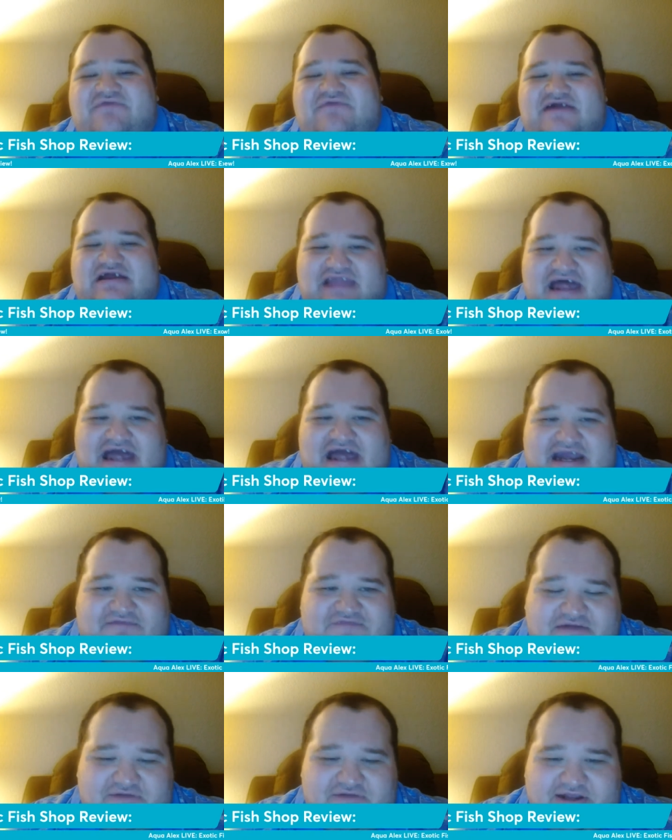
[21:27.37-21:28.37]
alive.
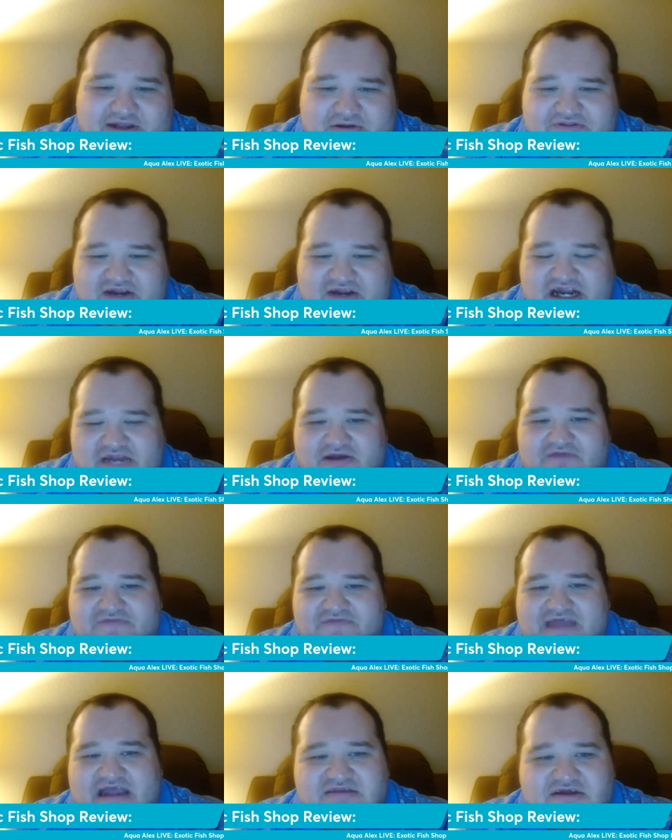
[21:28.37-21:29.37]
There we go. Sorry about
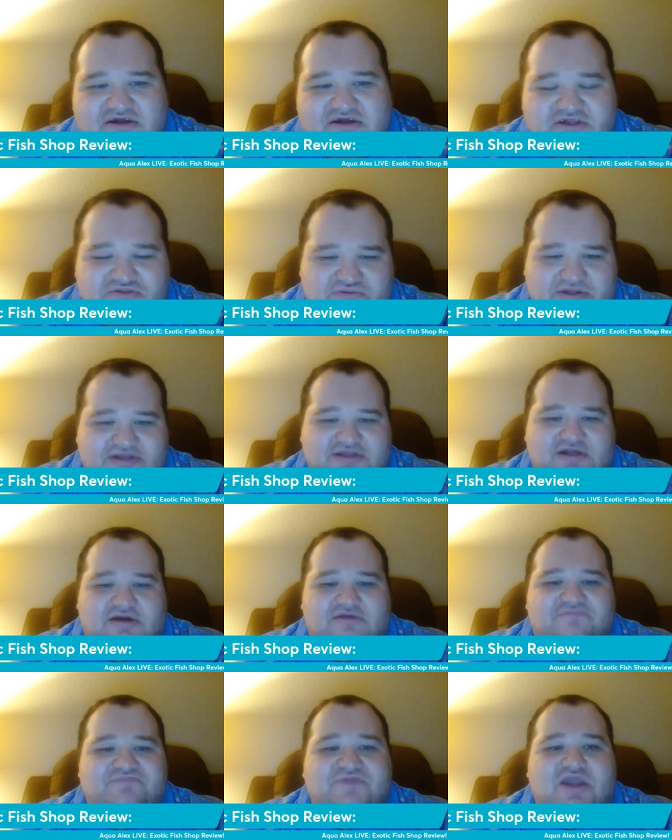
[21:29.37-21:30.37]
that tongue twister.
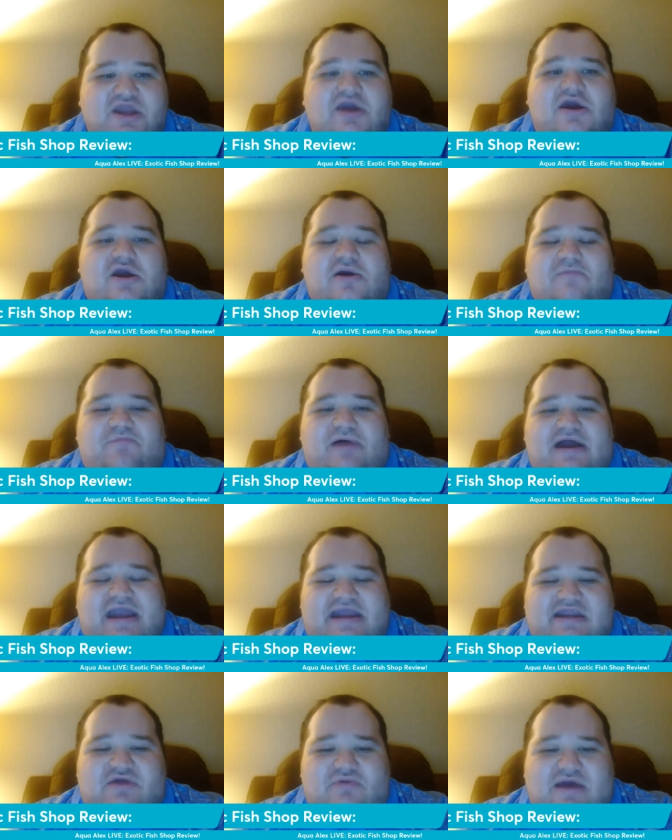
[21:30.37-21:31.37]
But
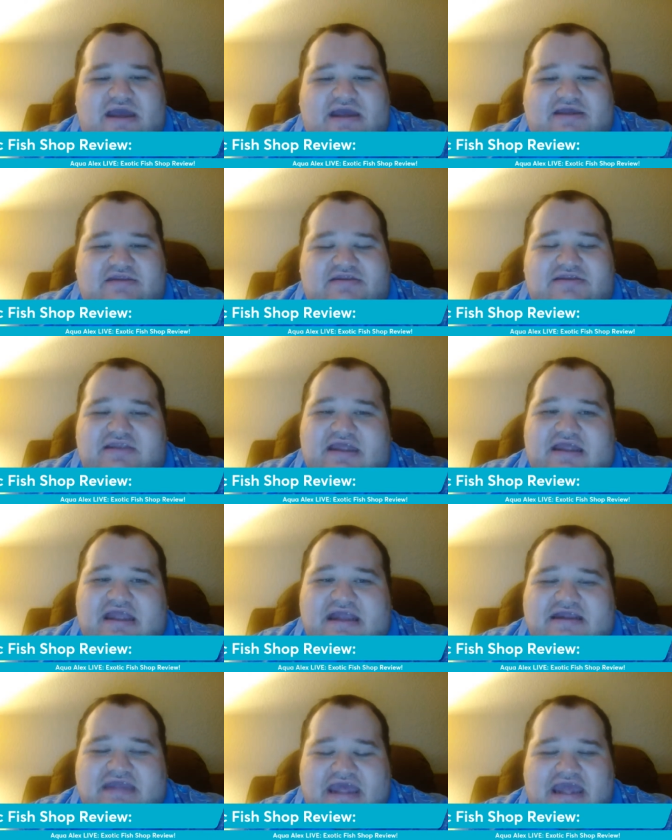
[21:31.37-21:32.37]
anyways,
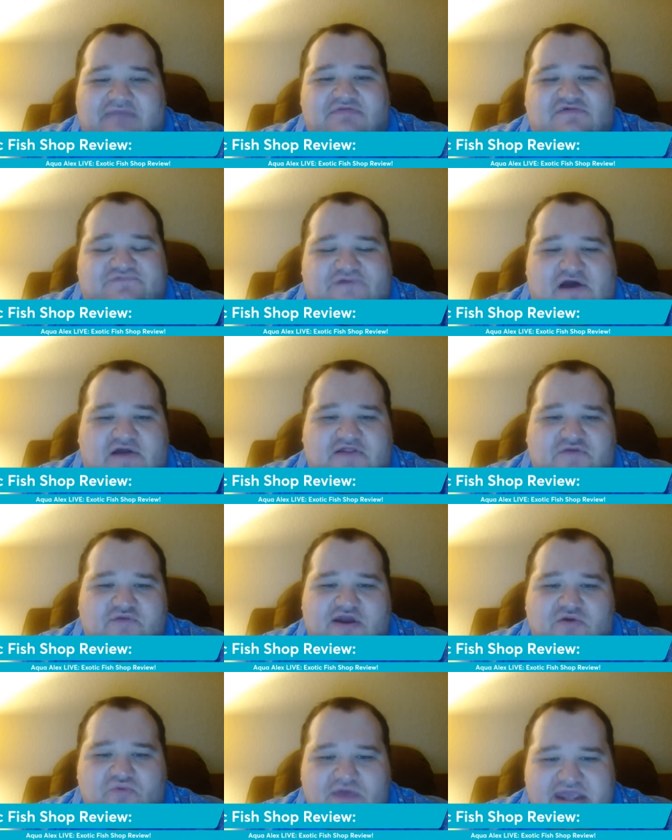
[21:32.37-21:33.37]
it came the
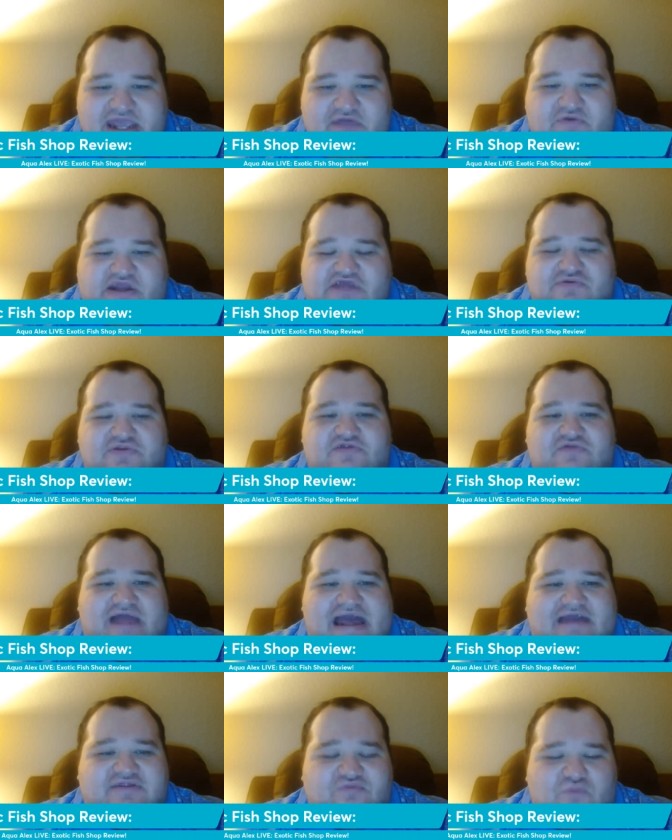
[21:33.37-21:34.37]
following week, which was
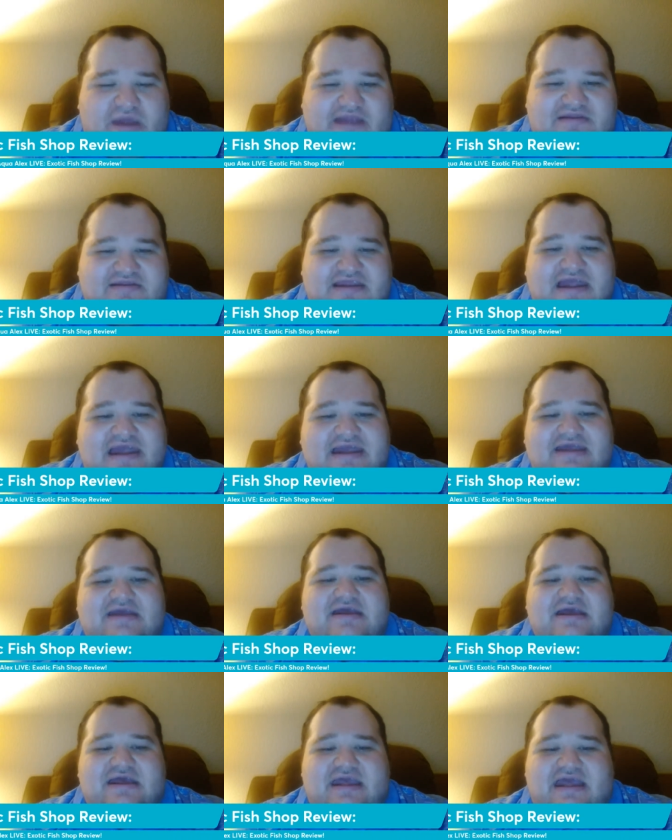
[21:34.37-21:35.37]
last Wednesday.
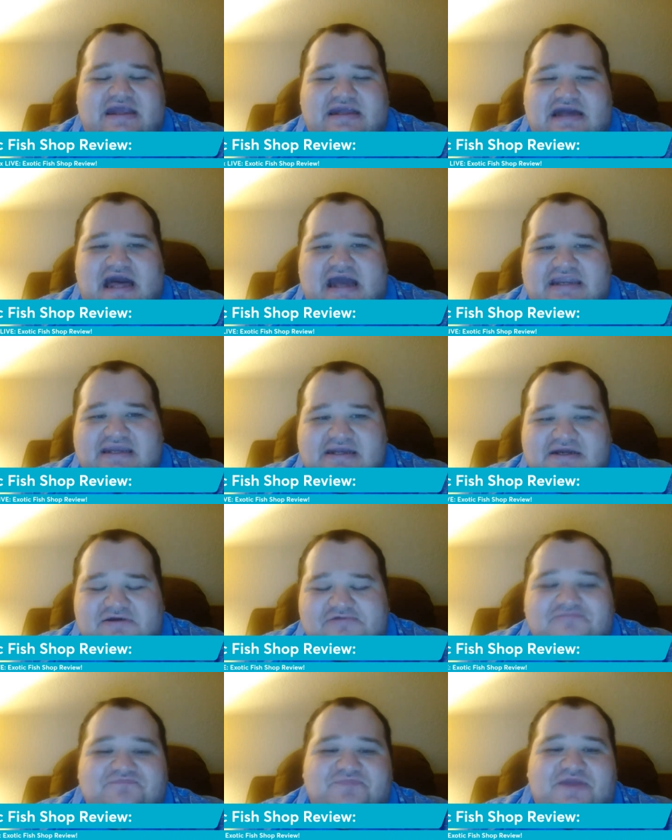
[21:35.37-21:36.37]
It got
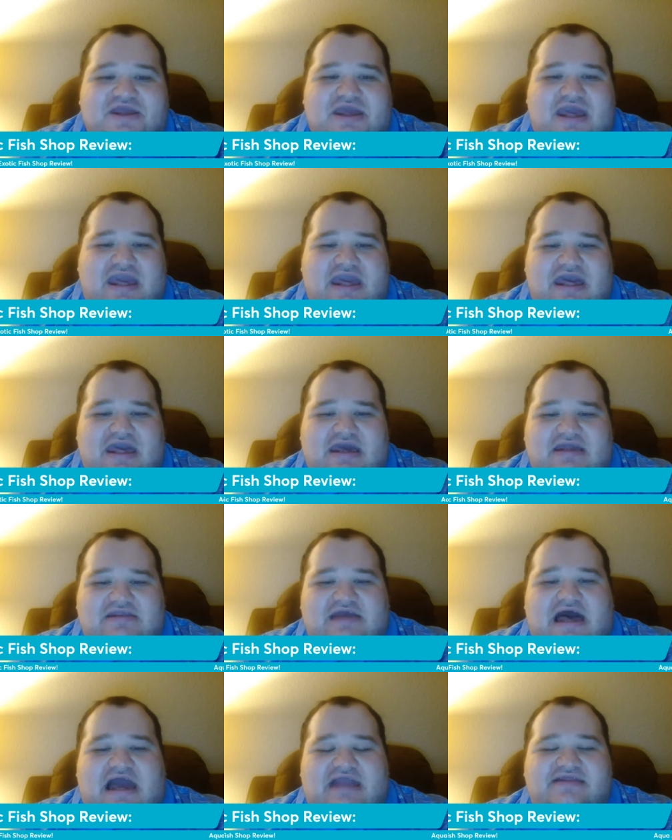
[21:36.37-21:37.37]
here, and
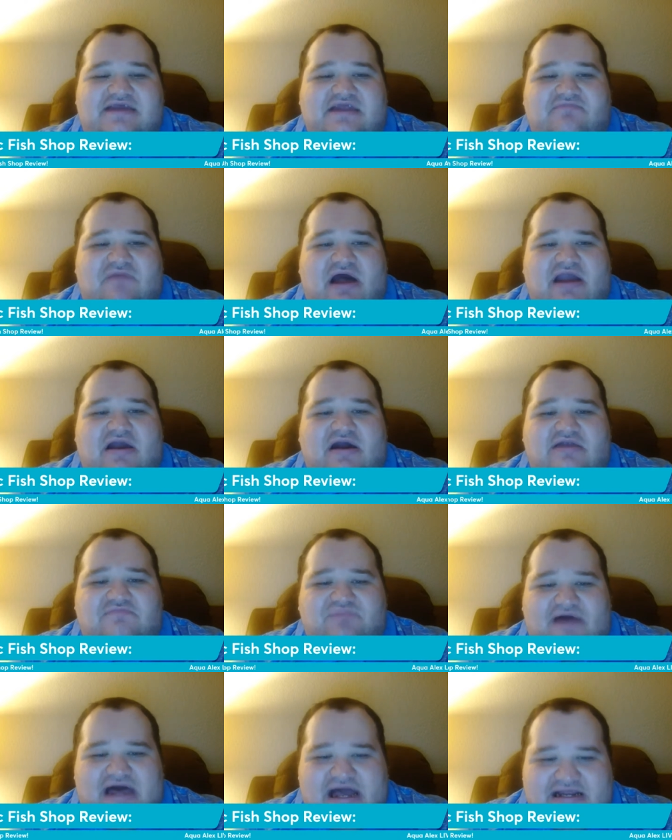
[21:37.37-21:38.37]
I did my
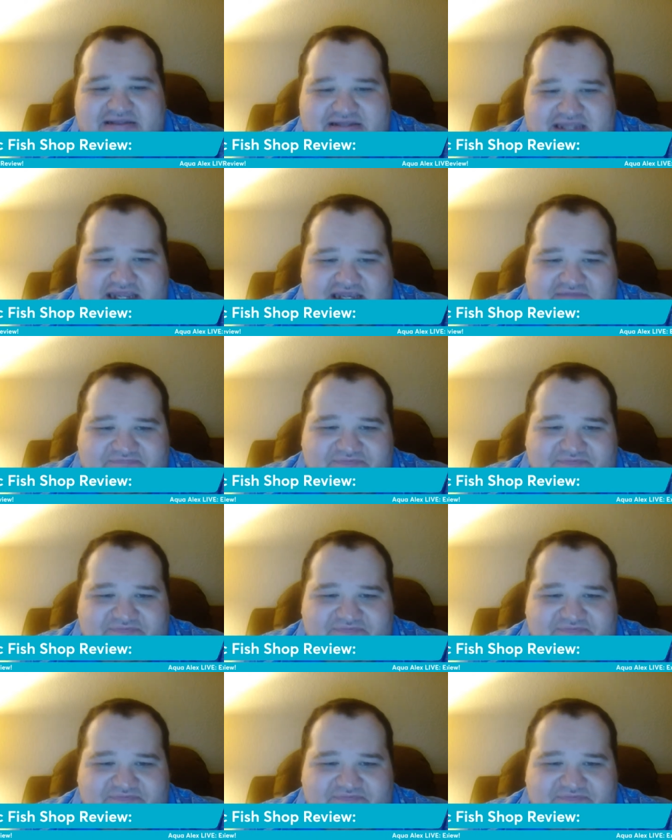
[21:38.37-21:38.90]
unboxing.